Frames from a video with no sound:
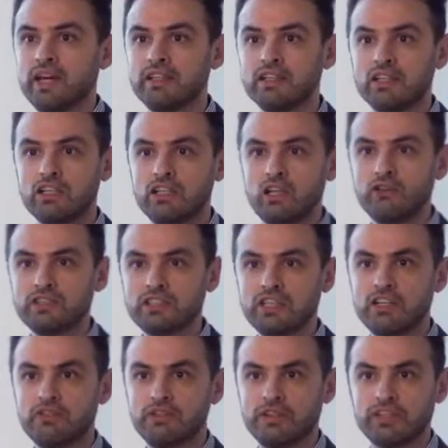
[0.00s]
and the Earth's
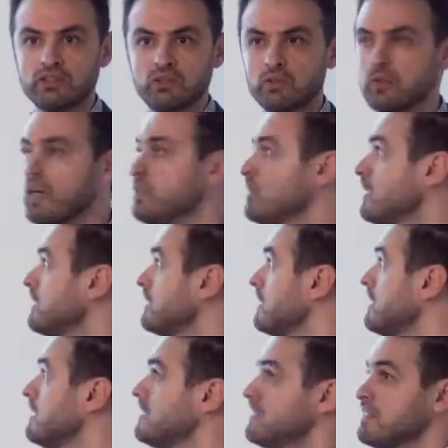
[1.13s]
surface irradiance
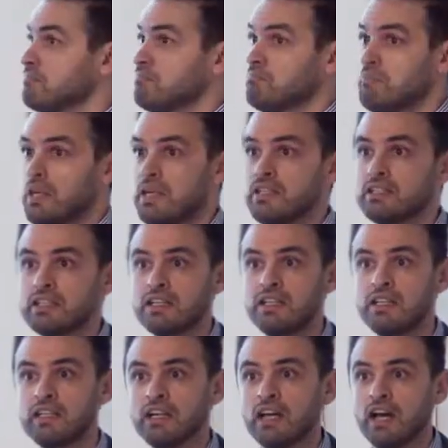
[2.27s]
is
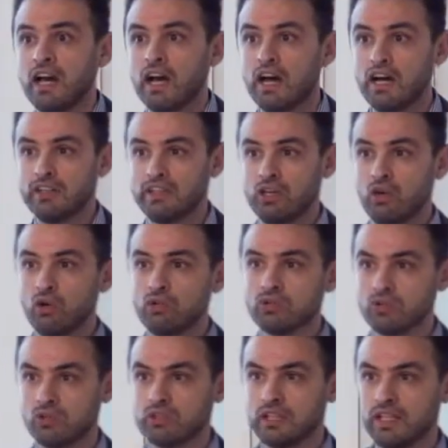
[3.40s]
basically the
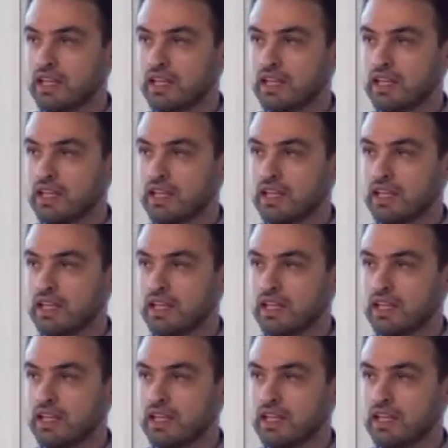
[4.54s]
ozone